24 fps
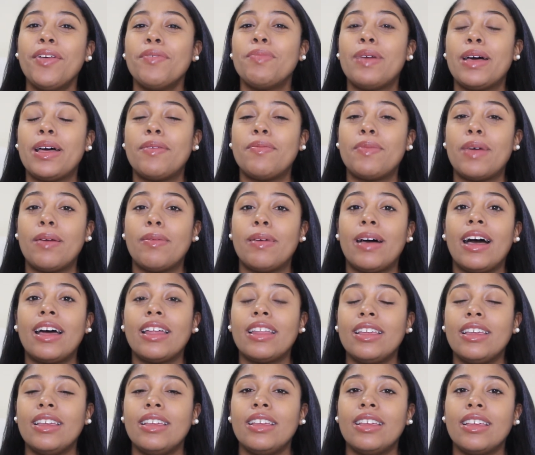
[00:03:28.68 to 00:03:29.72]
but my
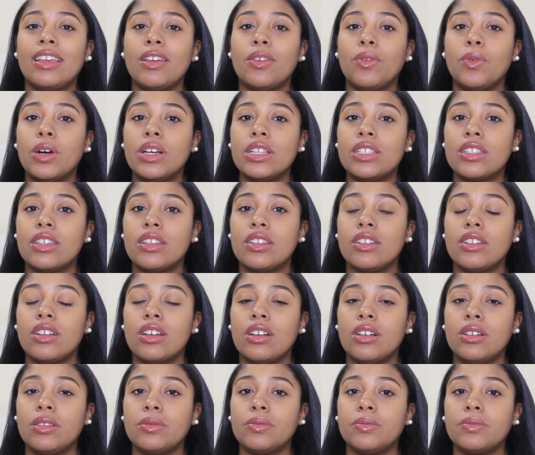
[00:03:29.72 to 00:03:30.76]
body, it wasn't,
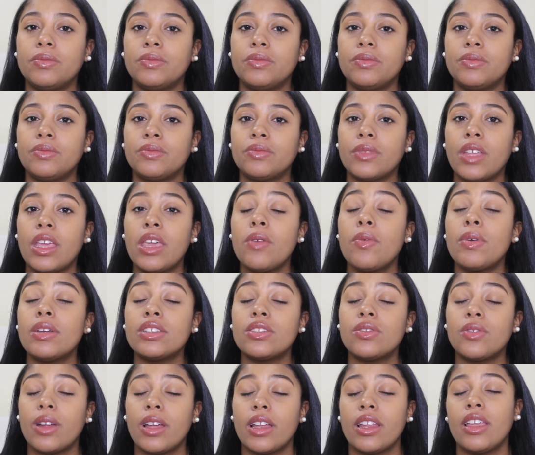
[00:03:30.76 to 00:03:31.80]
he
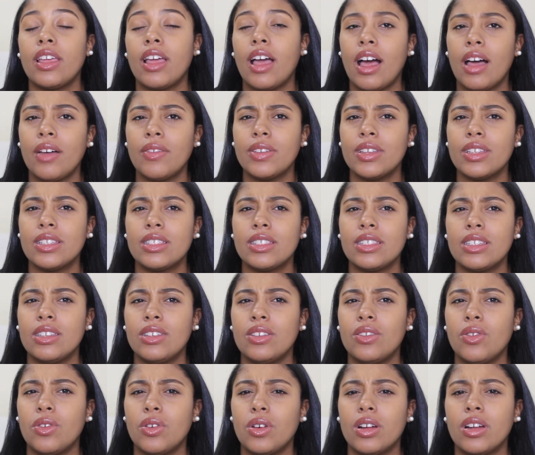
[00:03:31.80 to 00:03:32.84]
wasn't ready,
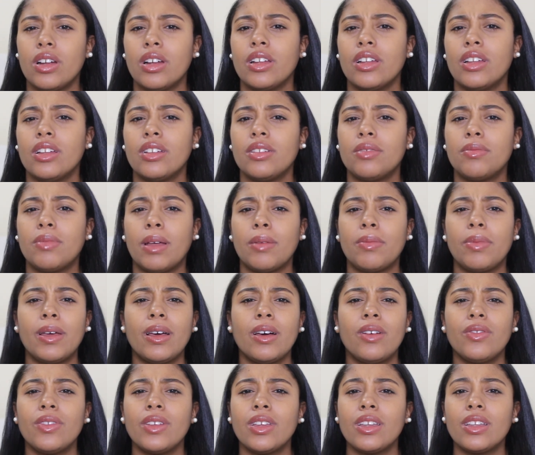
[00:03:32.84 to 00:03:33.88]
obviously, or my
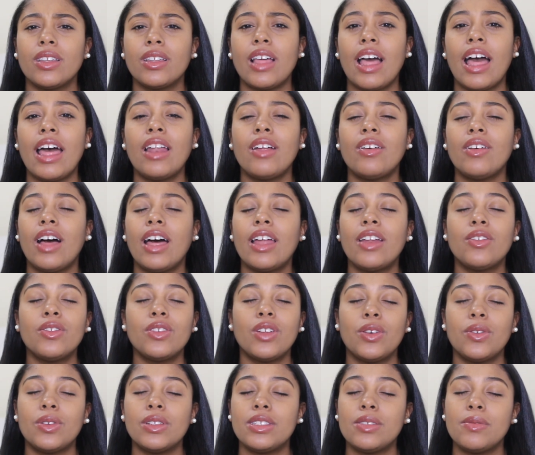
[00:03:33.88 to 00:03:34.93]
pelvic, I don't
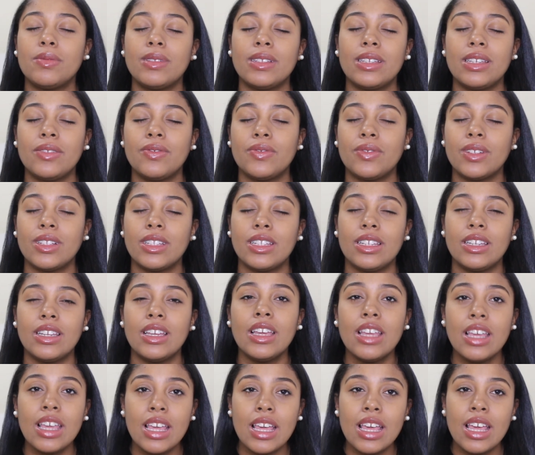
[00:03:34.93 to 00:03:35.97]
know what to believe, really,
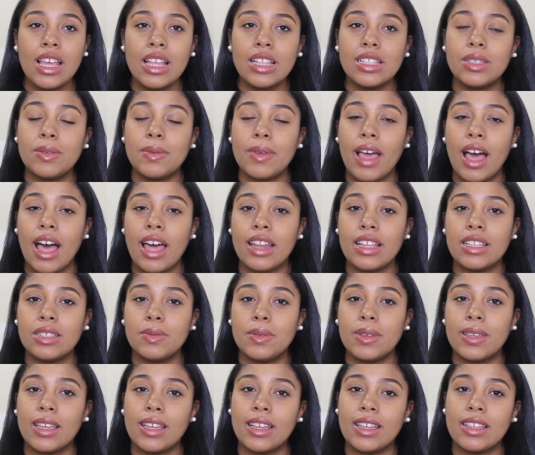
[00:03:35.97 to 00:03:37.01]
to be honest,
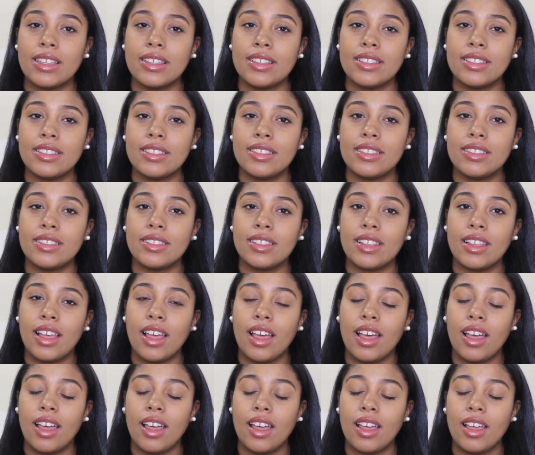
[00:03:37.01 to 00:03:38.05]
because
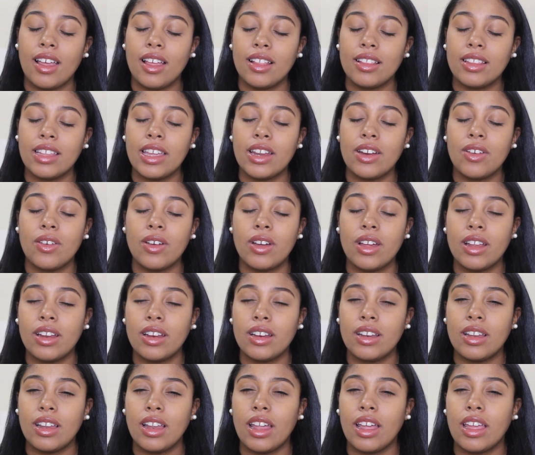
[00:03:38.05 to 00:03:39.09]
later
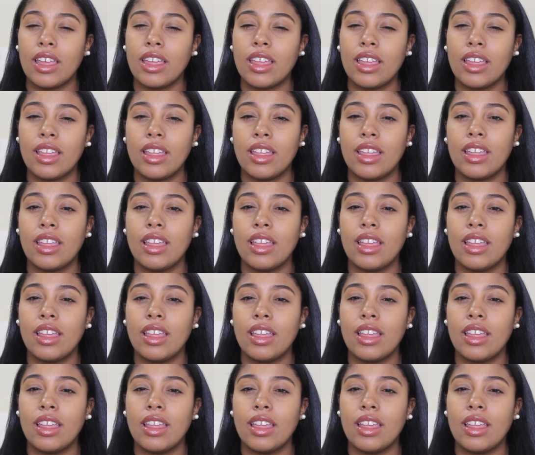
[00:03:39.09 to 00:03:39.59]
on, like,